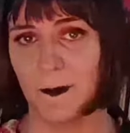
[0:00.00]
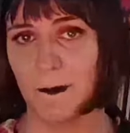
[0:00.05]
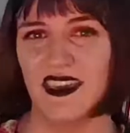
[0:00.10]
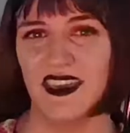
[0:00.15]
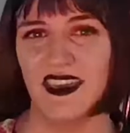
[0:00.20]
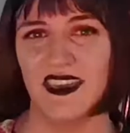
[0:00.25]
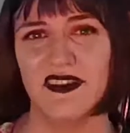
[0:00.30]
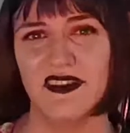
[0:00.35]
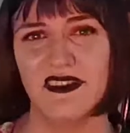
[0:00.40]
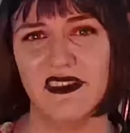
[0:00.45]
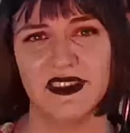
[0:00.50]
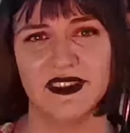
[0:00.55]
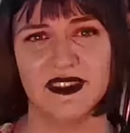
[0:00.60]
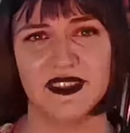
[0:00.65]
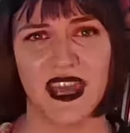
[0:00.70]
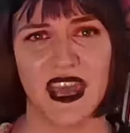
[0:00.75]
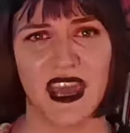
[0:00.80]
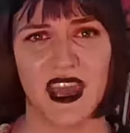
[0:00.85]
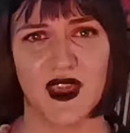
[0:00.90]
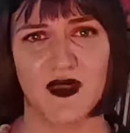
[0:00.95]
In this
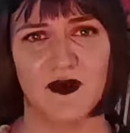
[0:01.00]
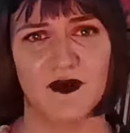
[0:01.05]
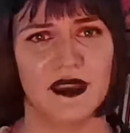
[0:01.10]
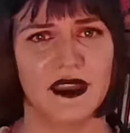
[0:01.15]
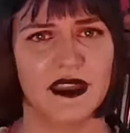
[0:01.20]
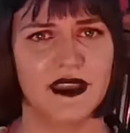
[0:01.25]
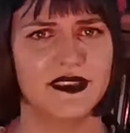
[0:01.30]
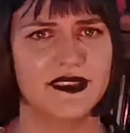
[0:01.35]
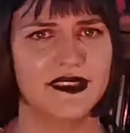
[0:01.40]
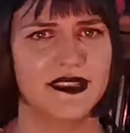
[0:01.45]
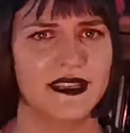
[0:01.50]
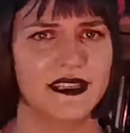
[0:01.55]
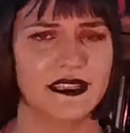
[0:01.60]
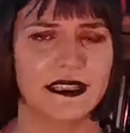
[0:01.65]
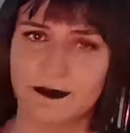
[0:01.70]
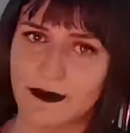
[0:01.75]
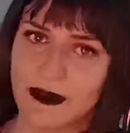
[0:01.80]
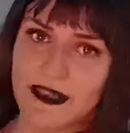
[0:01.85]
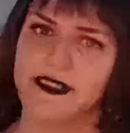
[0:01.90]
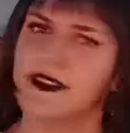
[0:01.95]
game, it is
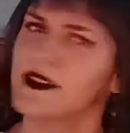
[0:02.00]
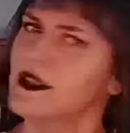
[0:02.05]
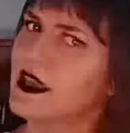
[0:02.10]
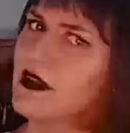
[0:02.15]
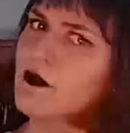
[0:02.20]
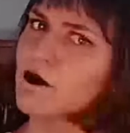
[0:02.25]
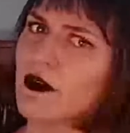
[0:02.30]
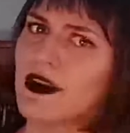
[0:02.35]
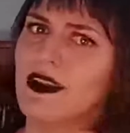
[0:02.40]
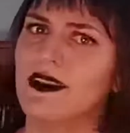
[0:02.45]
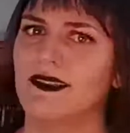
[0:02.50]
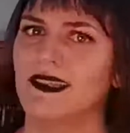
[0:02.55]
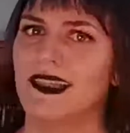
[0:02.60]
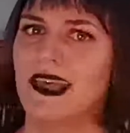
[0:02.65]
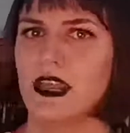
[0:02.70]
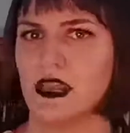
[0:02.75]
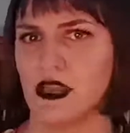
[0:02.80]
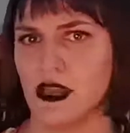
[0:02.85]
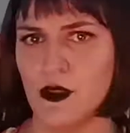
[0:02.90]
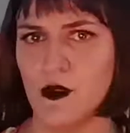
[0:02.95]
explicitly written
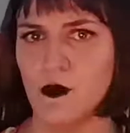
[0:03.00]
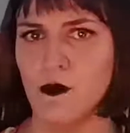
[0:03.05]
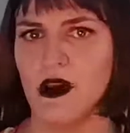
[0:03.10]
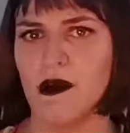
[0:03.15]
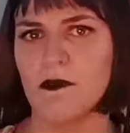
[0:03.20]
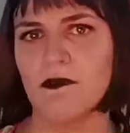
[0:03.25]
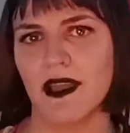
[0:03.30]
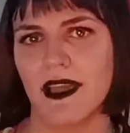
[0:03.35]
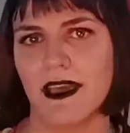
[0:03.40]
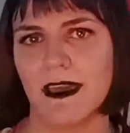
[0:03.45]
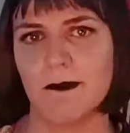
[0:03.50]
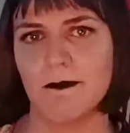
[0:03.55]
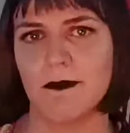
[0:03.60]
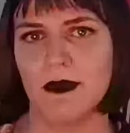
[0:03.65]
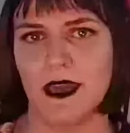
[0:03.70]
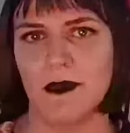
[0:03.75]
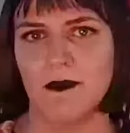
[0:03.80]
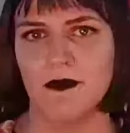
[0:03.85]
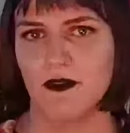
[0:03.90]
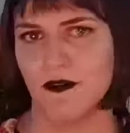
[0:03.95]
that you are playing
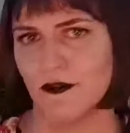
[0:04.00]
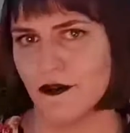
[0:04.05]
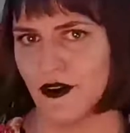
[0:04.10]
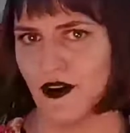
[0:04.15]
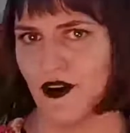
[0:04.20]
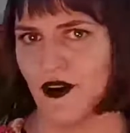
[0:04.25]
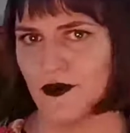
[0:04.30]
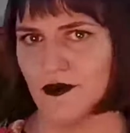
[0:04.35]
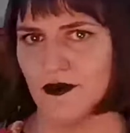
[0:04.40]
people from